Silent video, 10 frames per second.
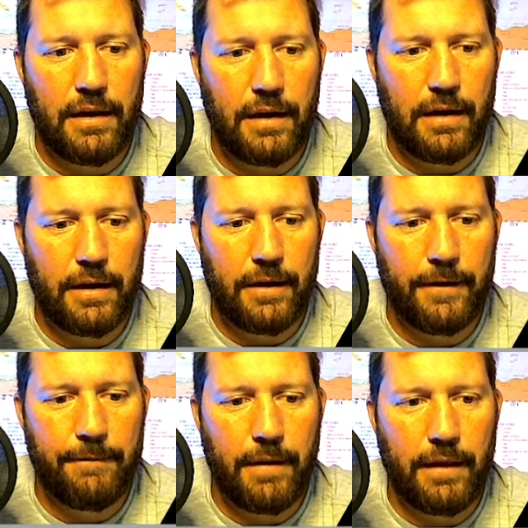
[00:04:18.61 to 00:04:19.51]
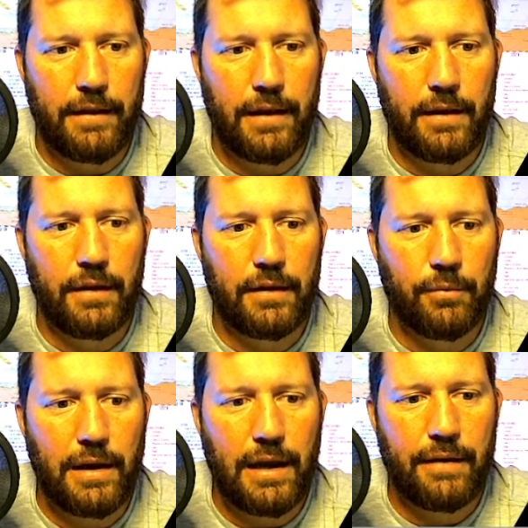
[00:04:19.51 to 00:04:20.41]
And
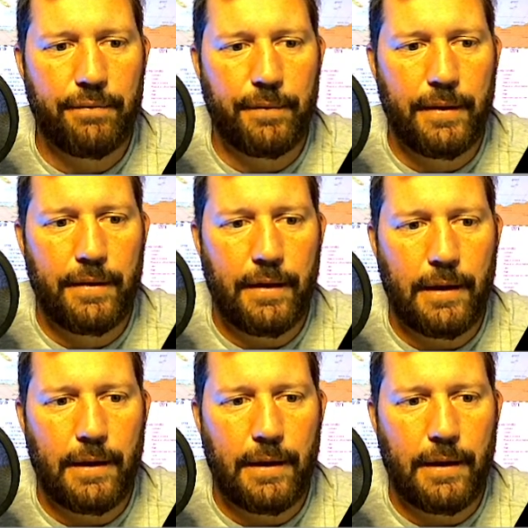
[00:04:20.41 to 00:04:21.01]
then we have